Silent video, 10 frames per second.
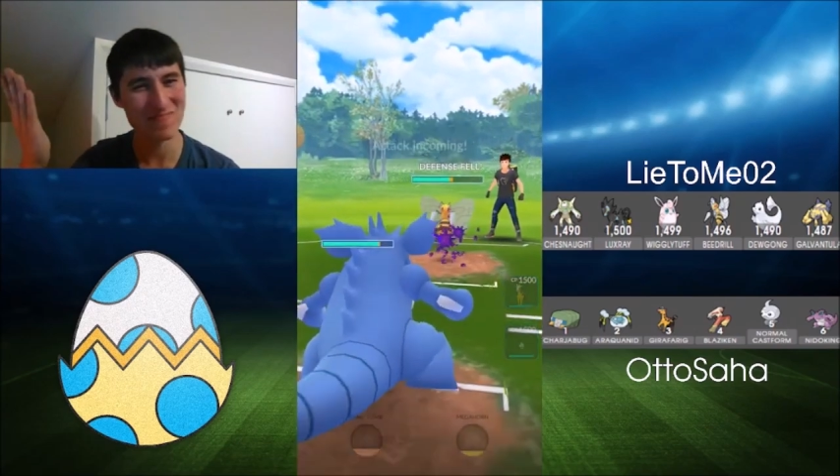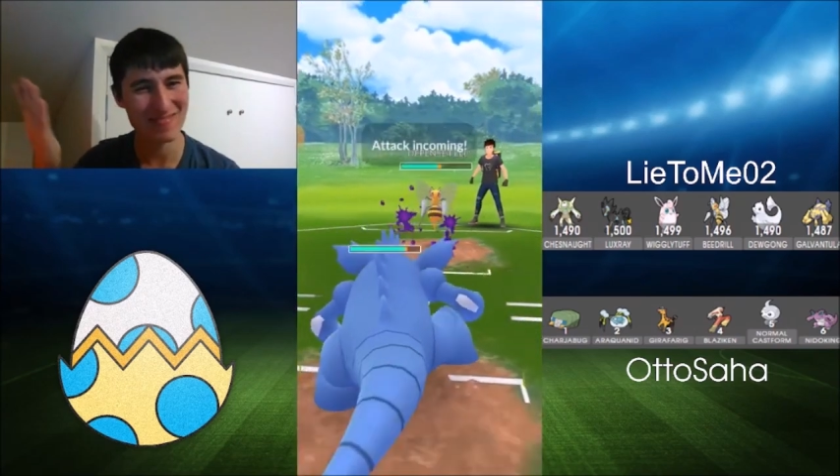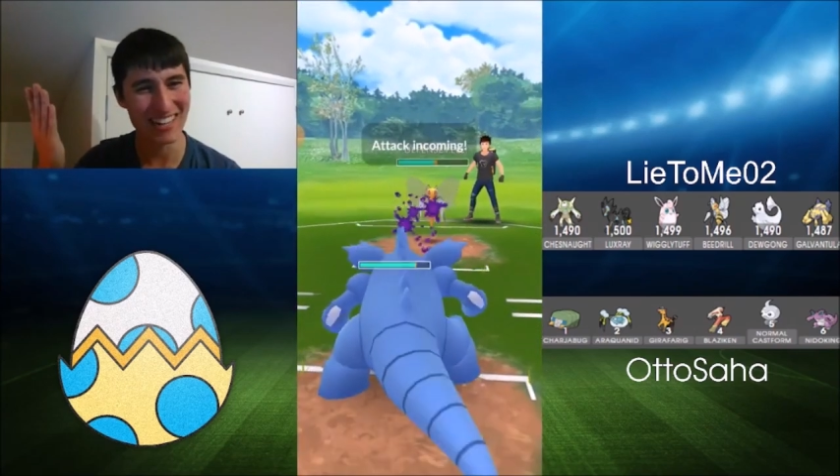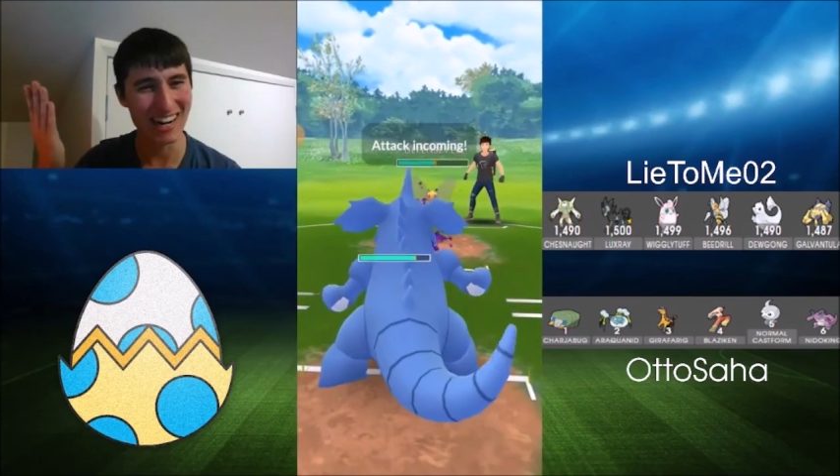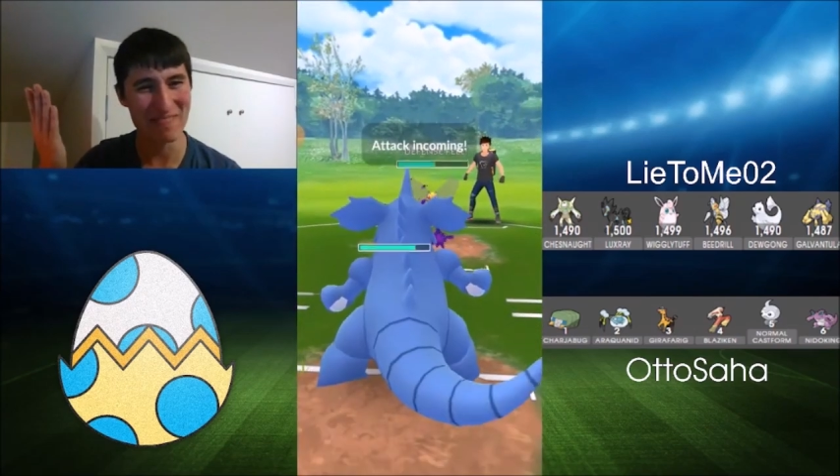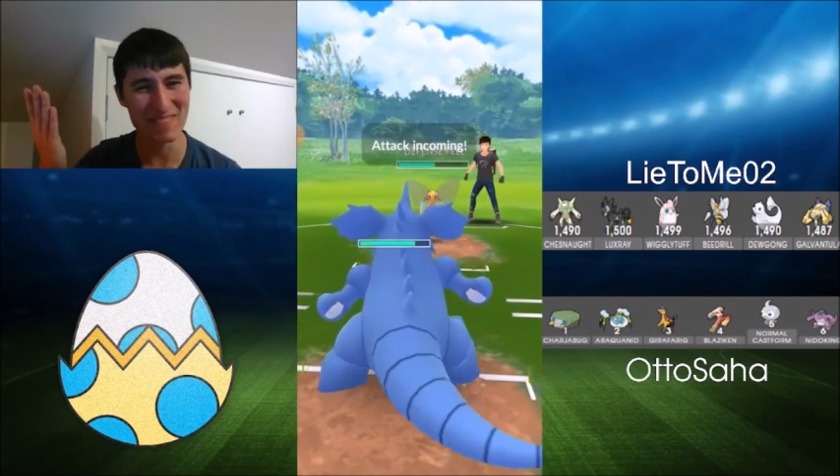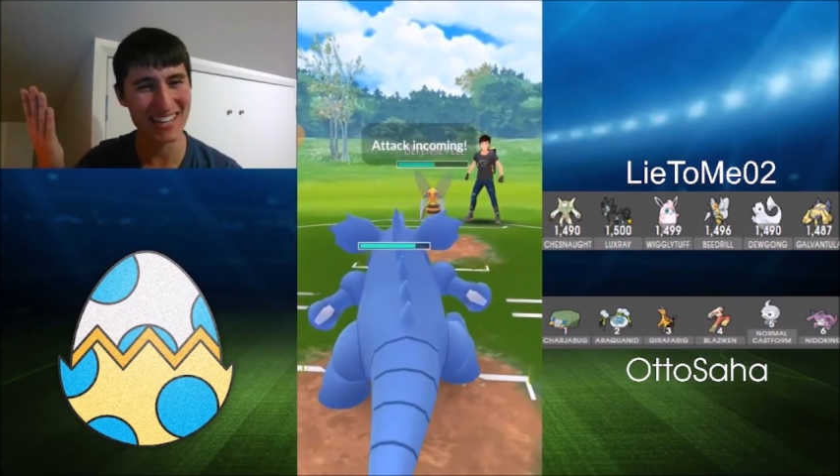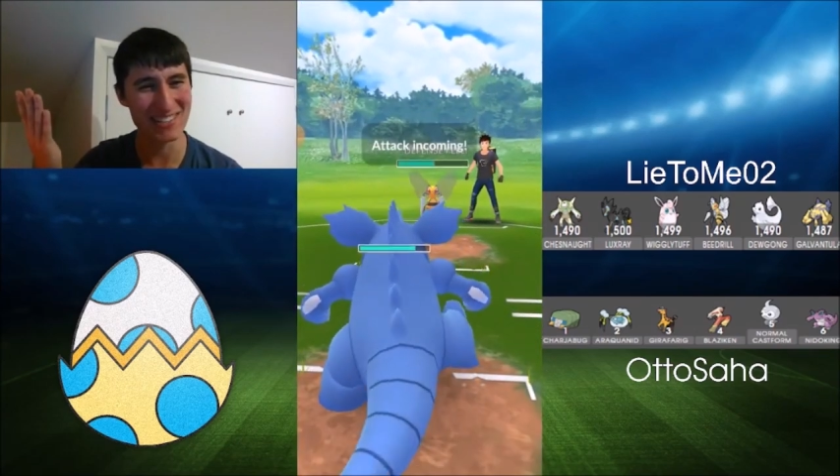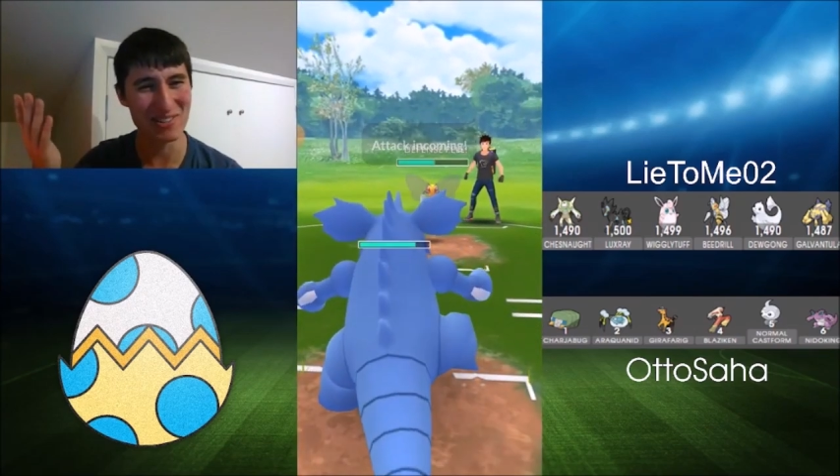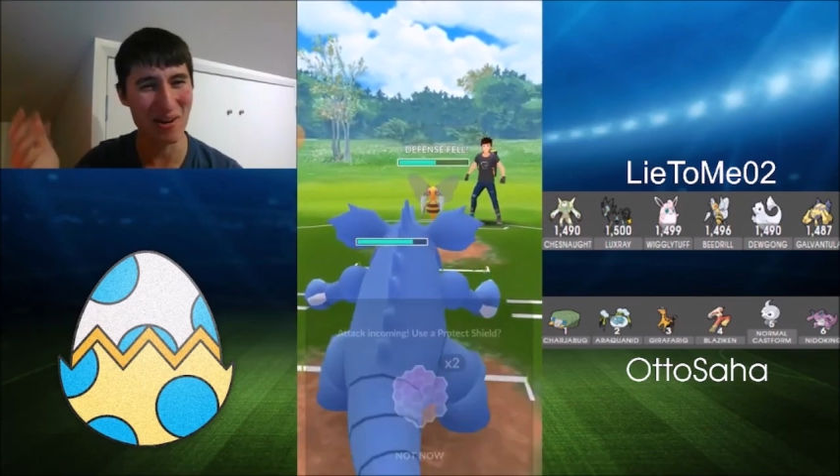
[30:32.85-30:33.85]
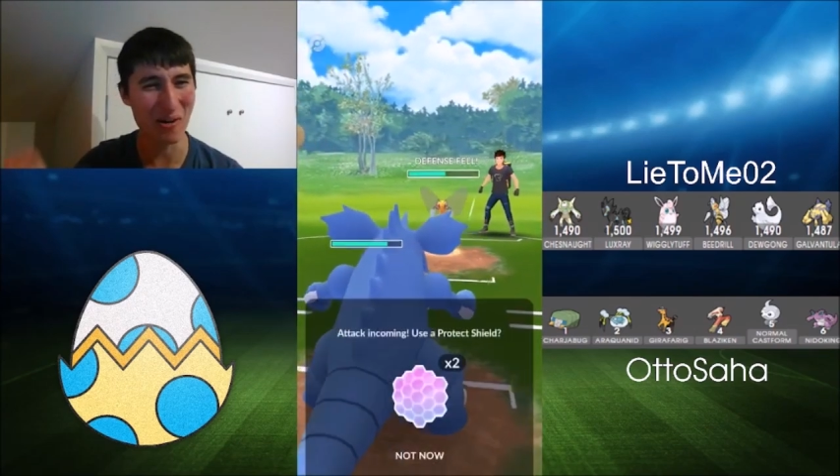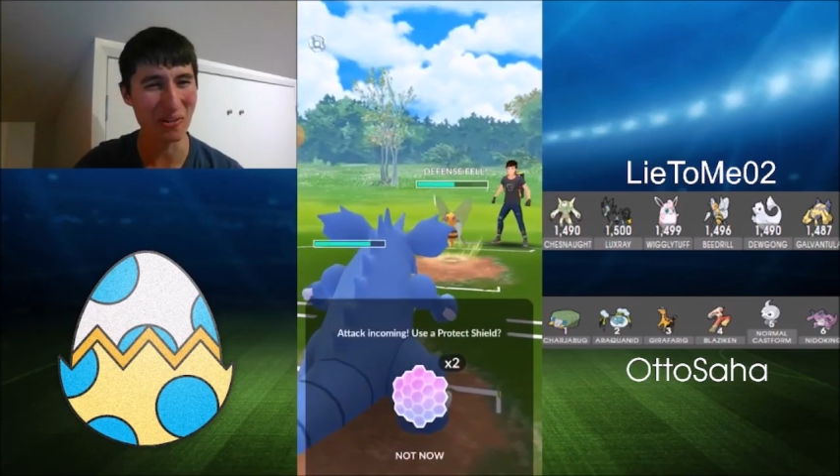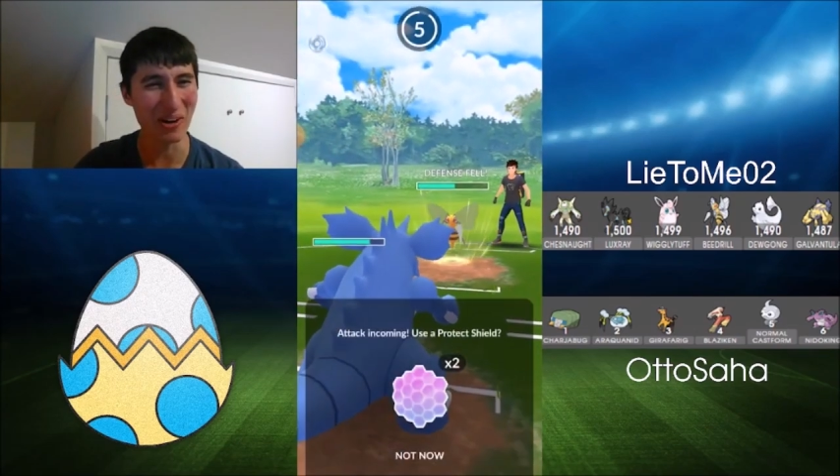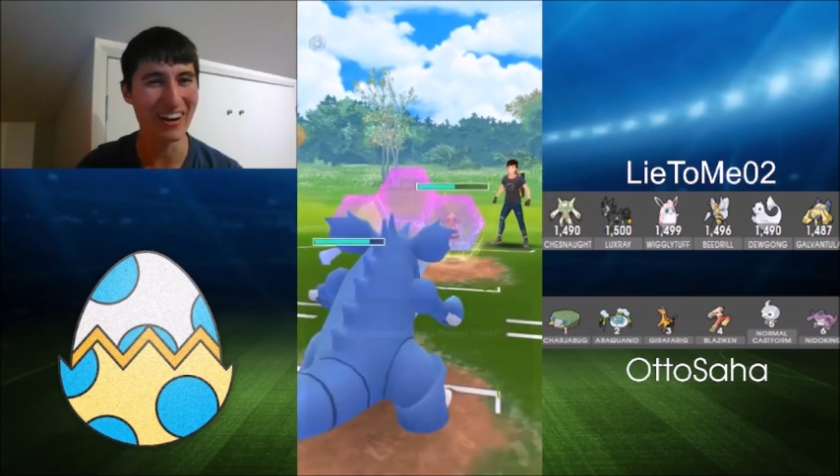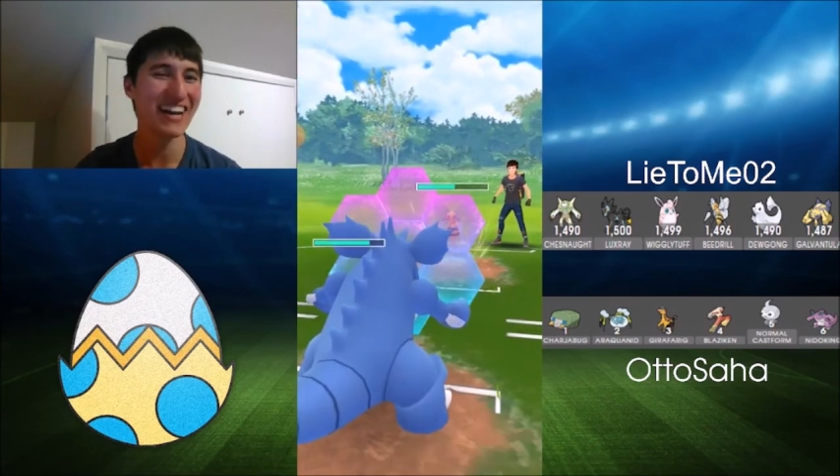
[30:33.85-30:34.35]
you know, doesn't do a whole
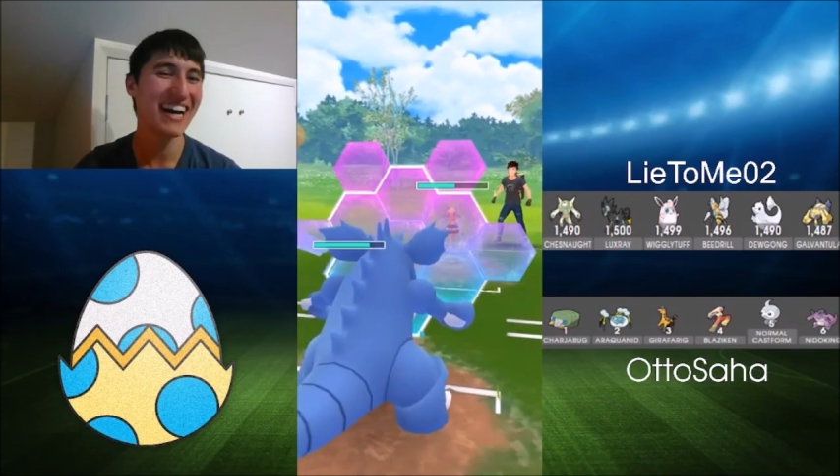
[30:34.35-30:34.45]
lot.